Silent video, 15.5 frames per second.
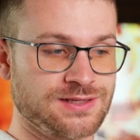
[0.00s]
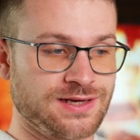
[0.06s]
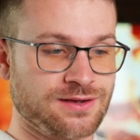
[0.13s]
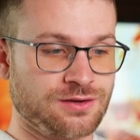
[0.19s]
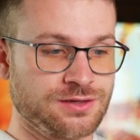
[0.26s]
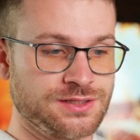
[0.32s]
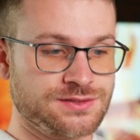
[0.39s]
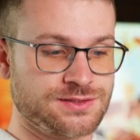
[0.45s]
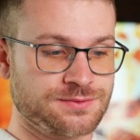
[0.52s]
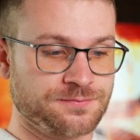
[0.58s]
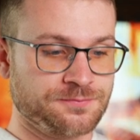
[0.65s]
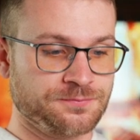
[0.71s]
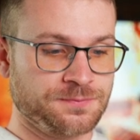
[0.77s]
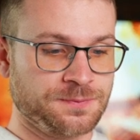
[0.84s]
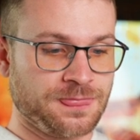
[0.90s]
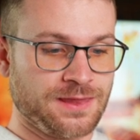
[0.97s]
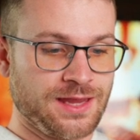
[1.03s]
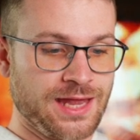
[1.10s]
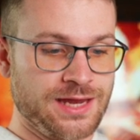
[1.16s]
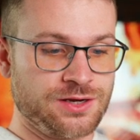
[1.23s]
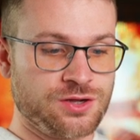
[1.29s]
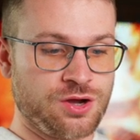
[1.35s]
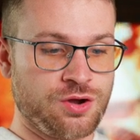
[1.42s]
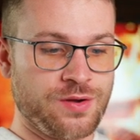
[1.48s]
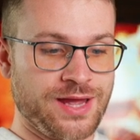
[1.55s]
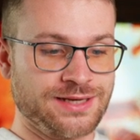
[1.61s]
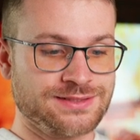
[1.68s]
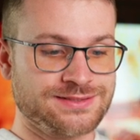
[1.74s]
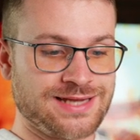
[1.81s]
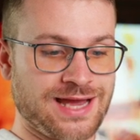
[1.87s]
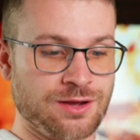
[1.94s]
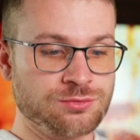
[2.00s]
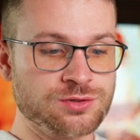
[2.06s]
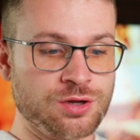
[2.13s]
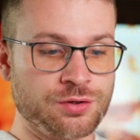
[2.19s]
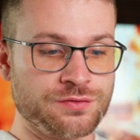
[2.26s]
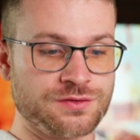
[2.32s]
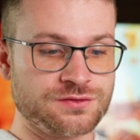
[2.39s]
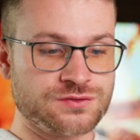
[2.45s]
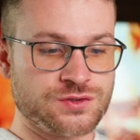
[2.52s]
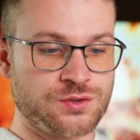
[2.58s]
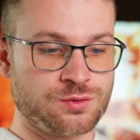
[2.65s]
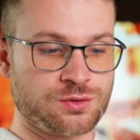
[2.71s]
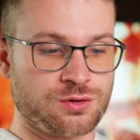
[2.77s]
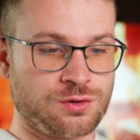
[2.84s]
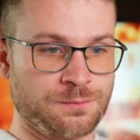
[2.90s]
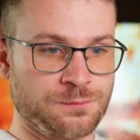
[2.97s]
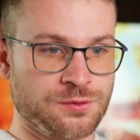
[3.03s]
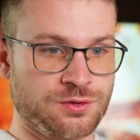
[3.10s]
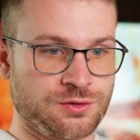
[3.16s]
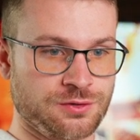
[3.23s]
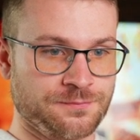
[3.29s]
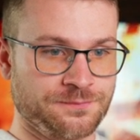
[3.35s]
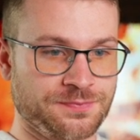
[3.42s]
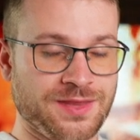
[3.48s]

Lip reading: click on it and go and download this to your computer.